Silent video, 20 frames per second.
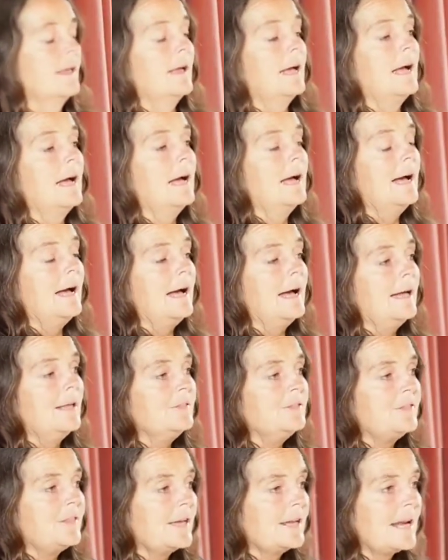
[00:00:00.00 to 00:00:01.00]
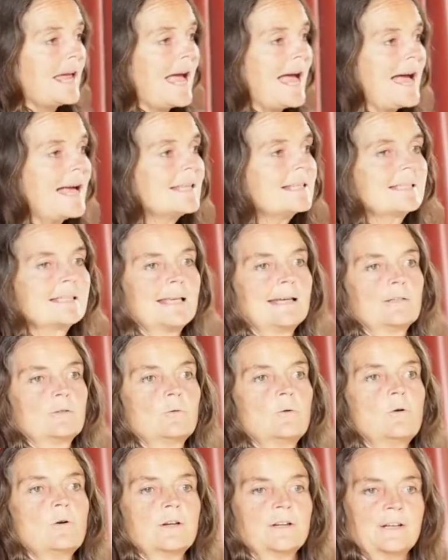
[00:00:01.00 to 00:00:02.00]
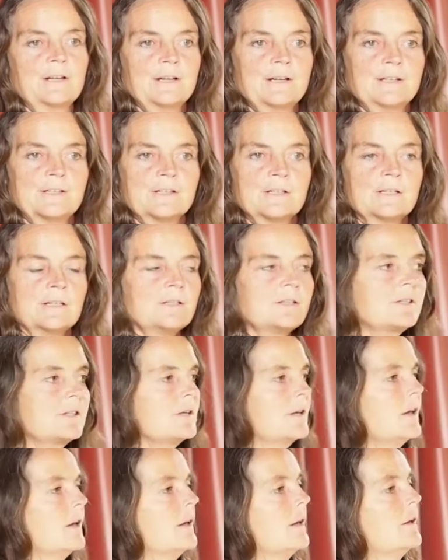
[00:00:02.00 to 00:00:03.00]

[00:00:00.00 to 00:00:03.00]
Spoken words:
And then as that organises,